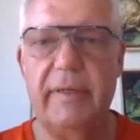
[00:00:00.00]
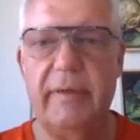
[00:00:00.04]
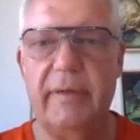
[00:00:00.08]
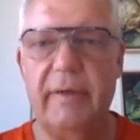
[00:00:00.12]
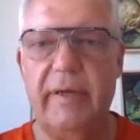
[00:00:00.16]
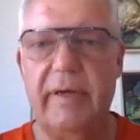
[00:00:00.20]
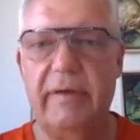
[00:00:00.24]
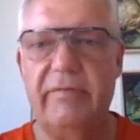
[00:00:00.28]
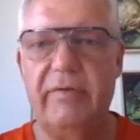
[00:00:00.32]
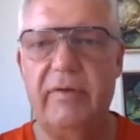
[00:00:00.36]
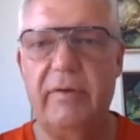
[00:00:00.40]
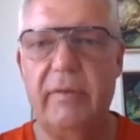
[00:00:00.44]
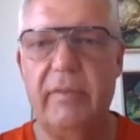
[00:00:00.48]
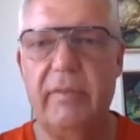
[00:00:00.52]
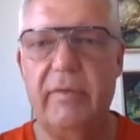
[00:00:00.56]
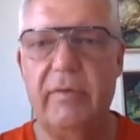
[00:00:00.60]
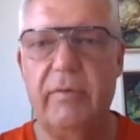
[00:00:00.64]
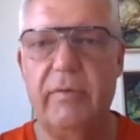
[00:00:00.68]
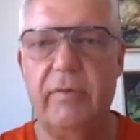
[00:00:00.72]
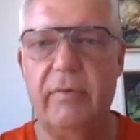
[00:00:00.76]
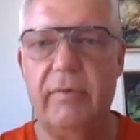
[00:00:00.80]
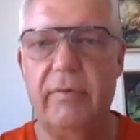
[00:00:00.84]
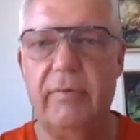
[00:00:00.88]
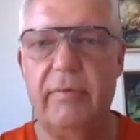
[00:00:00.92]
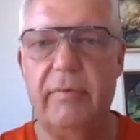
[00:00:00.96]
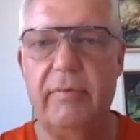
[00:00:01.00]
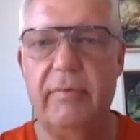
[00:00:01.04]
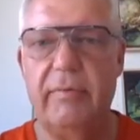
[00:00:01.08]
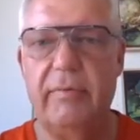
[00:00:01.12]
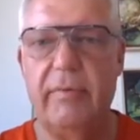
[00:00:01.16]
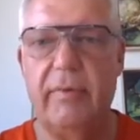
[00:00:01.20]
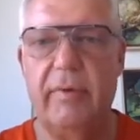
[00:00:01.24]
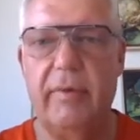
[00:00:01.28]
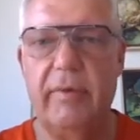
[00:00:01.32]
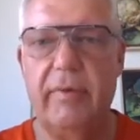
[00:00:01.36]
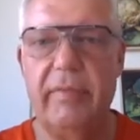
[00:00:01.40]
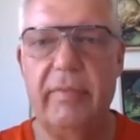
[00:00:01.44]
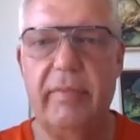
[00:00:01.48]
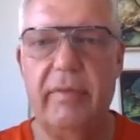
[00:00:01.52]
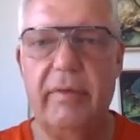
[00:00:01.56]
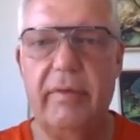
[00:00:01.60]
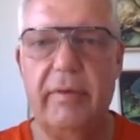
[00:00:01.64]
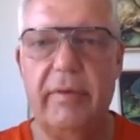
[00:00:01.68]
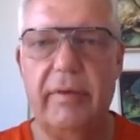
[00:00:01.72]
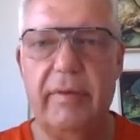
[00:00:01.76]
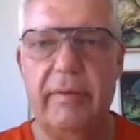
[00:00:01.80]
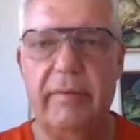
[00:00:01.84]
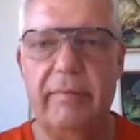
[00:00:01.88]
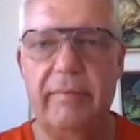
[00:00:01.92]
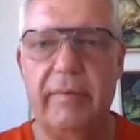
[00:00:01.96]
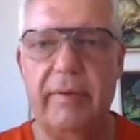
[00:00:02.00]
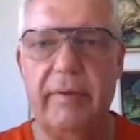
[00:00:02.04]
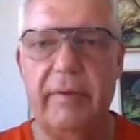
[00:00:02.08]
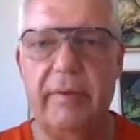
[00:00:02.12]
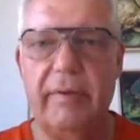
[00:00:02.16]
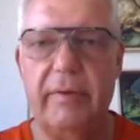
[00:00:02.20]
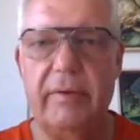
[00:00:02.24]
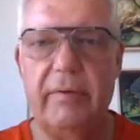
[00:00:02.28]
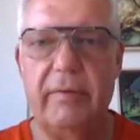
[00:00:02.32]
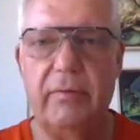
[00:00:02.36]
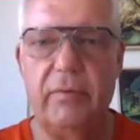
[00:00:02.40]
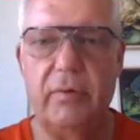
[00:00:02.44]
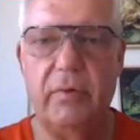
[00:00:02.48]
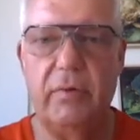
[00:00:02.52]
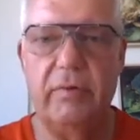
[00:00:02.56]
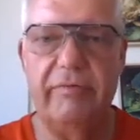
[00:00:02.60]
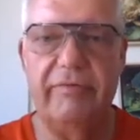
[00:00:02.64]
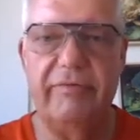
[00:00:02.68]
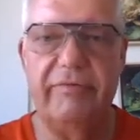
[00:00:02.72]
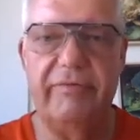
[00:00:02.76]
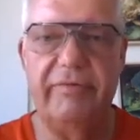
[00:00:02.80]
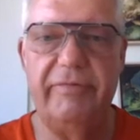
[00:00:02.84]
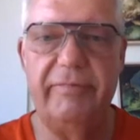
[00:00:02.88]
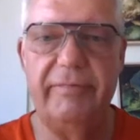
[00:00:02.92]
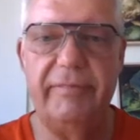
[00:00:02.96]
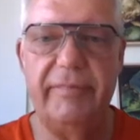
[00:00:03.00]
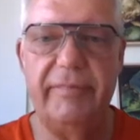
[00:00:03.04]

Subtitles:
You have it on the roof.